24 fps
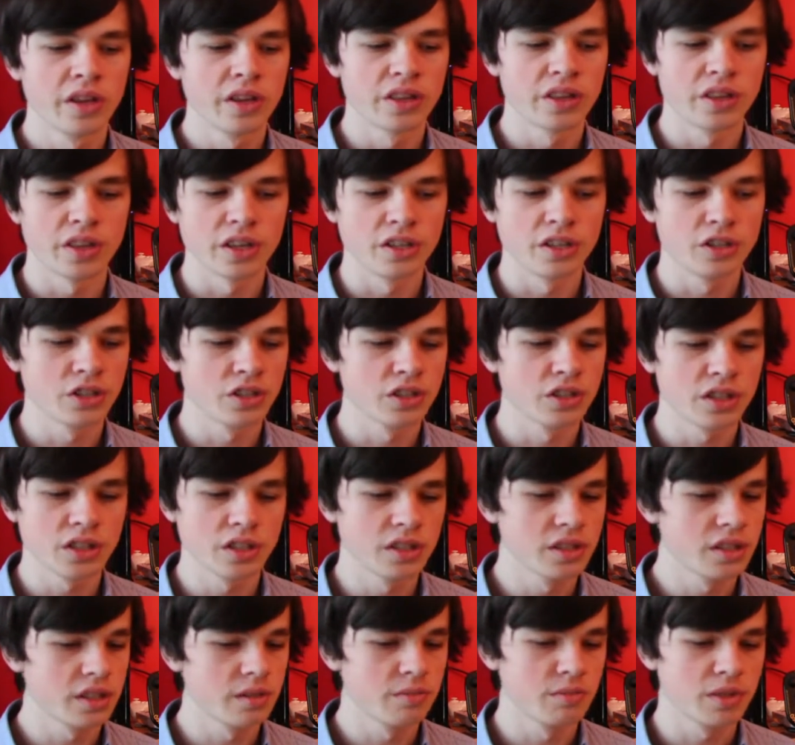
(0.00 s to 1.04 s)
they just
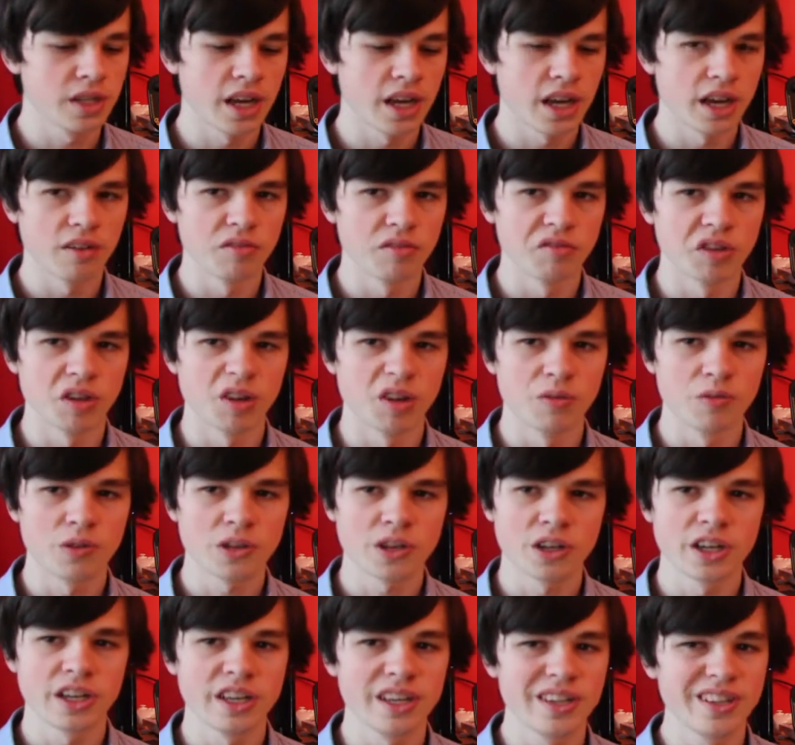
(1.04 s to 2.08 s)
seem to have a
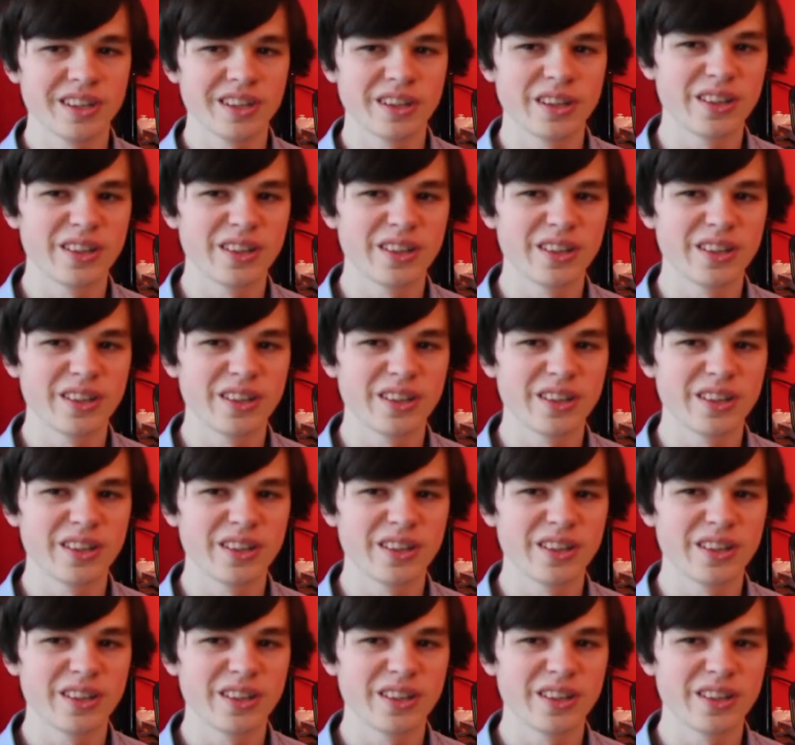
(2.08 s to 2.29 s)
very